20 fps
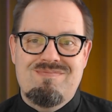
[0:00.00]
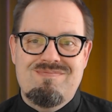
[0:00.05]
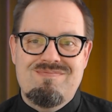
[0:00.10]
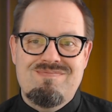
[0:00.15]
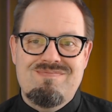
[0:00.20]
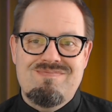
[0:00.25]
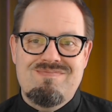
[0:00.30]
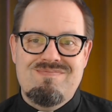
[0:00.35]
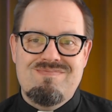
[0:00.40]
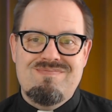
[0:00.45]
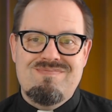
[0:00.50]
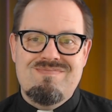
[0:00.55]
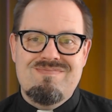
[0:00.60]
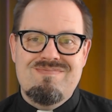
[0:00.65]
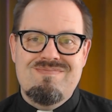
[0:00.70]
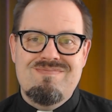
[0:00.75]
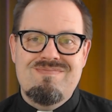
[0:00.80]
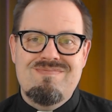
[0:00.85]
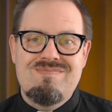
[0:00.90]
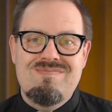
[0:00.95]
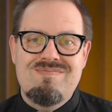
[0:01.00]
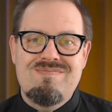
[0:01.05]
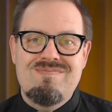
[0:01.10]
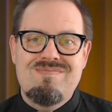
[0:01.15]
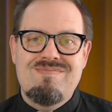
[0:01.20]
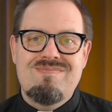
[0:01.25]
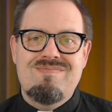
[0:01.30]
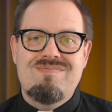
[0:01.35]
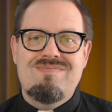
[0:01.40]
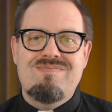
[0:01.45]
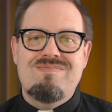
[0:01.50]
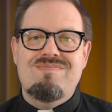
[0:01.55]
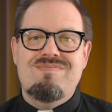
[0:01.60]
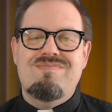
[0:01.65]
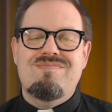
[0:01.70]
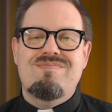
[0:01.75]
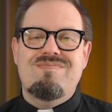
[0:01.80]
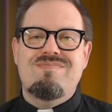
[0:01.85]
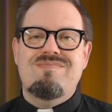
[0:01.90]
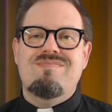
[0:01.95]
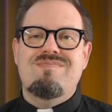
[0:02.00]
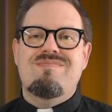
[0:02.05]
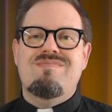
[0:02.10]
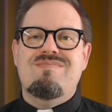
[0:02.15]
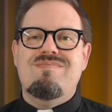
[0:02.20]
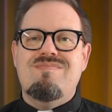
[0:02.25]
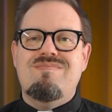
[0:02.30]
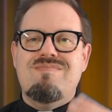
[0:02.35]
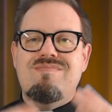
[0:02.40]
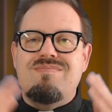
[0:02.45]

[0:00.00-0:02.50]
(no one is talking)